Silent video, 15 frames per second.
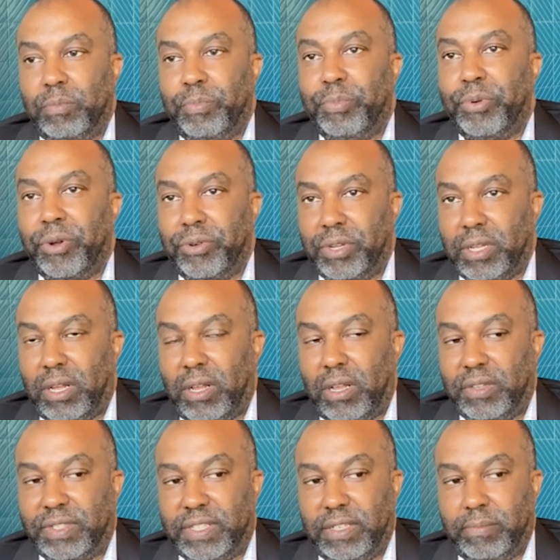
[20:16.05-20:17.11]

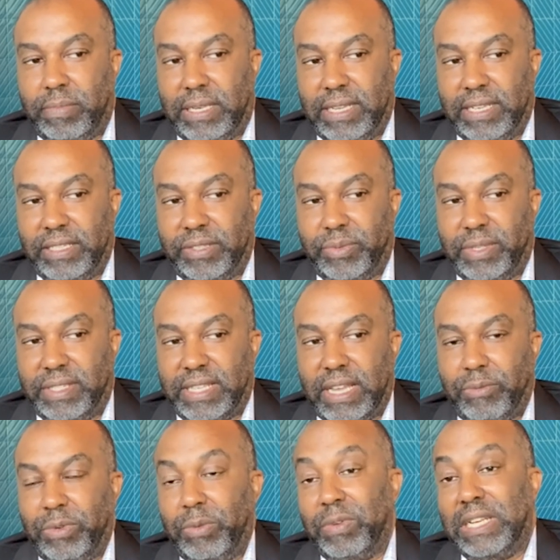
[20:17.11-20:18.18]
protocols in place was
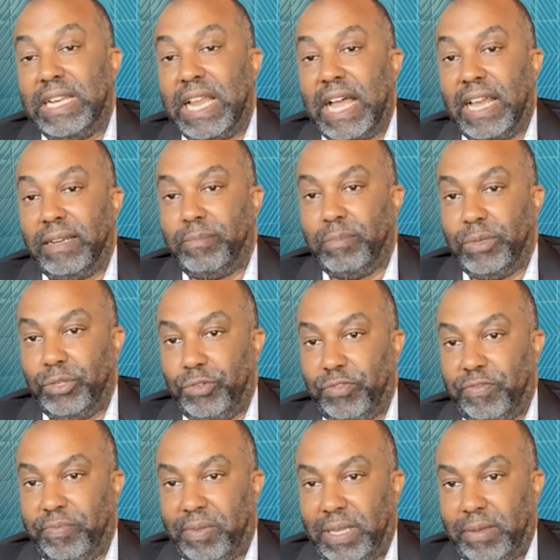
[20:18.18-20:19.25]
that we would not
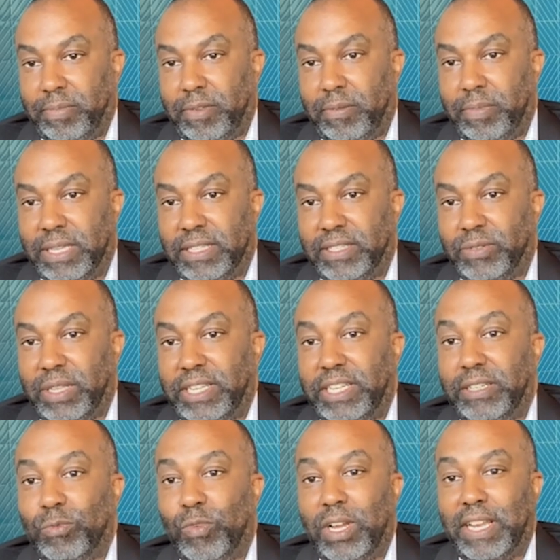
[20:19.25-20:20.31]
move people because they
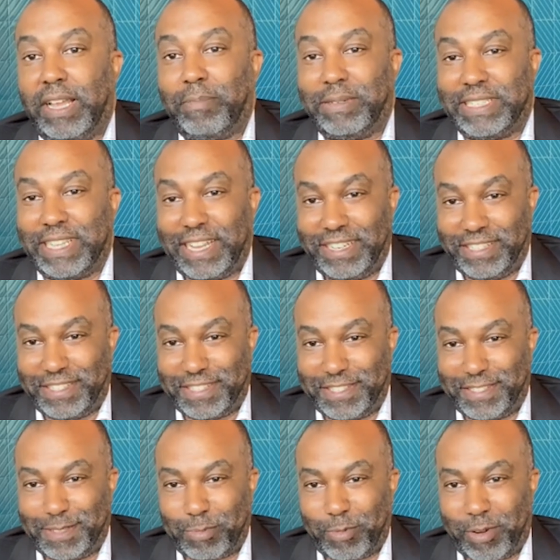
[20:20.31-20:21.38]
didn't want hepatitis to
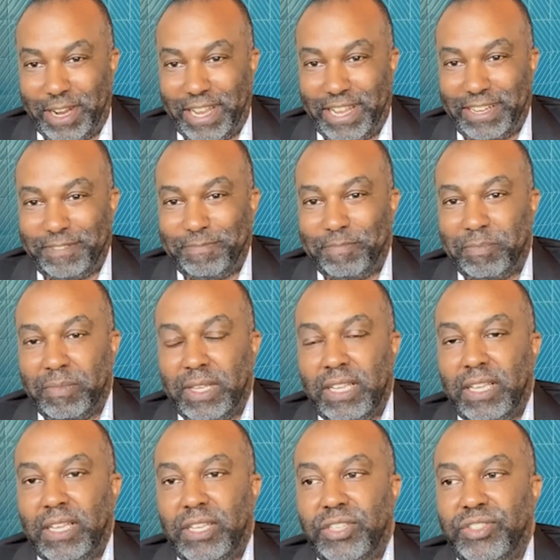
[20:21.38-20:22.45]
spread.
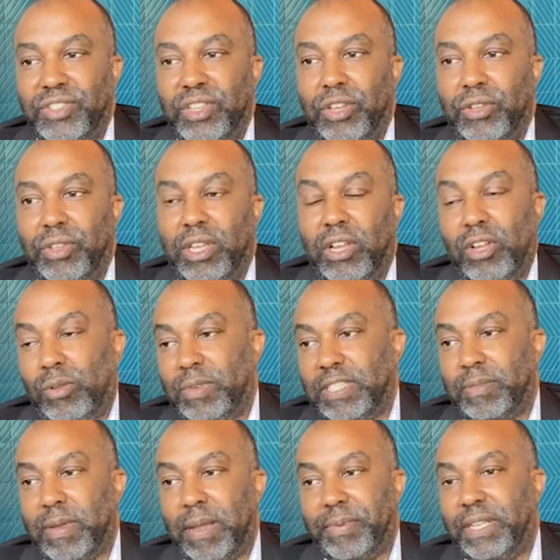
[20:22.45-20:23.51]
Wow. So the
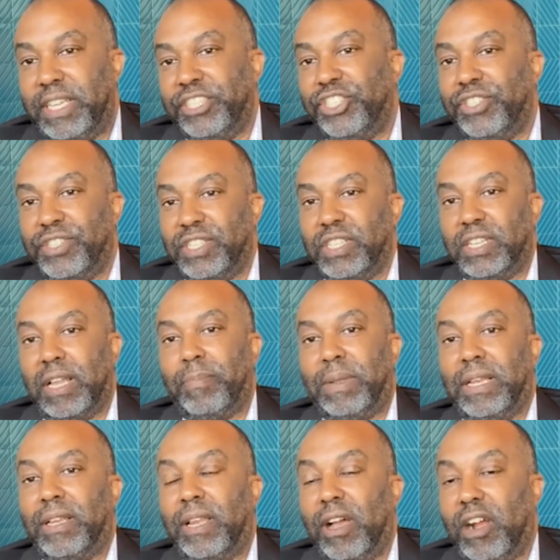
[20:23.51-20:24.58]
homeless populations took up a
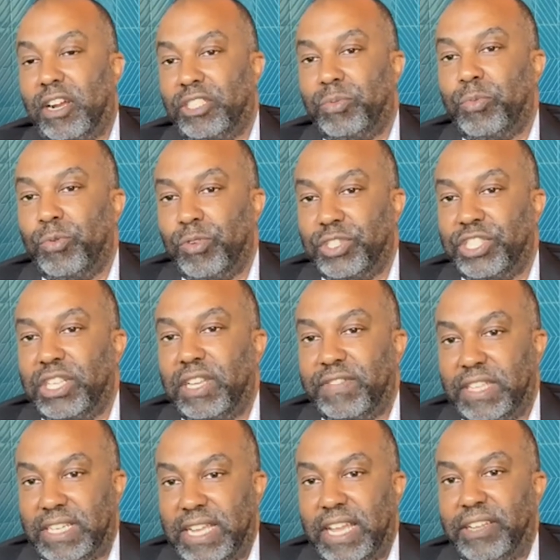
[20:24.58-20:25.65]
large portion of
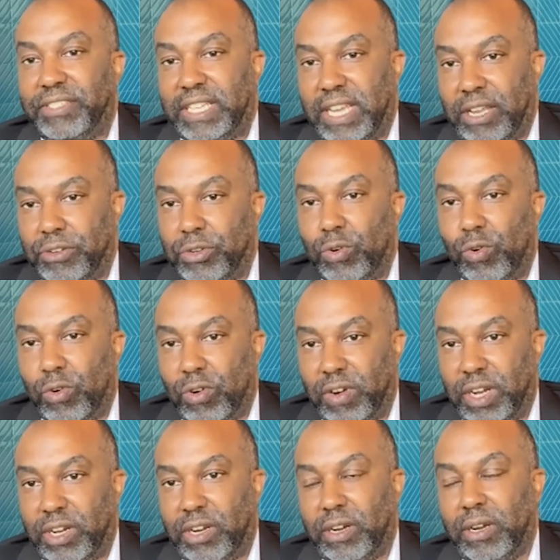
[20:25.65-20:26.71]
the downtown
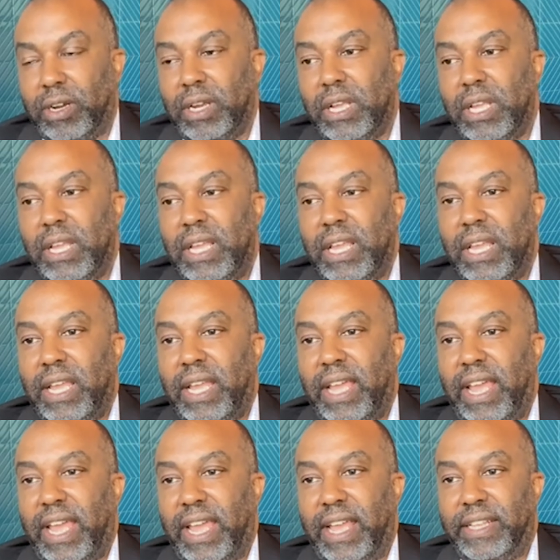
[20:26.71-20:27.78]
corridor.
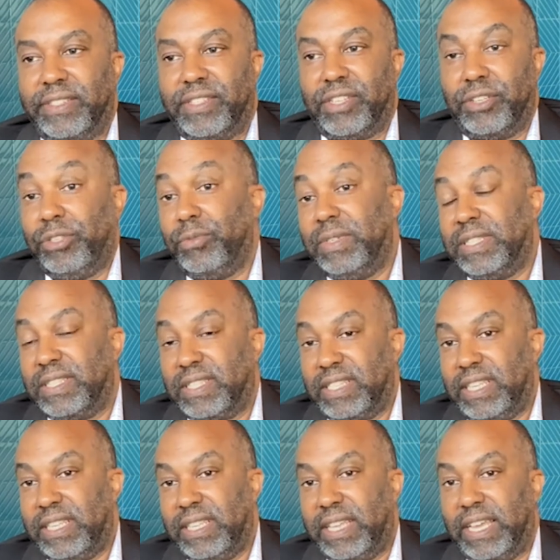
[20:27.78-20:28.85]
And so you would
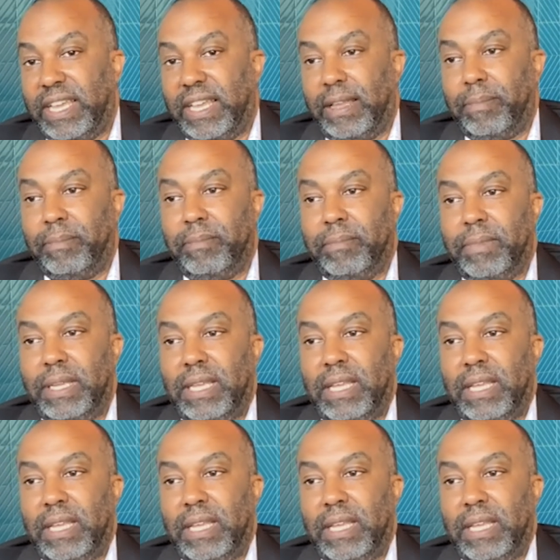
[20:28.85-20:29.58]
see them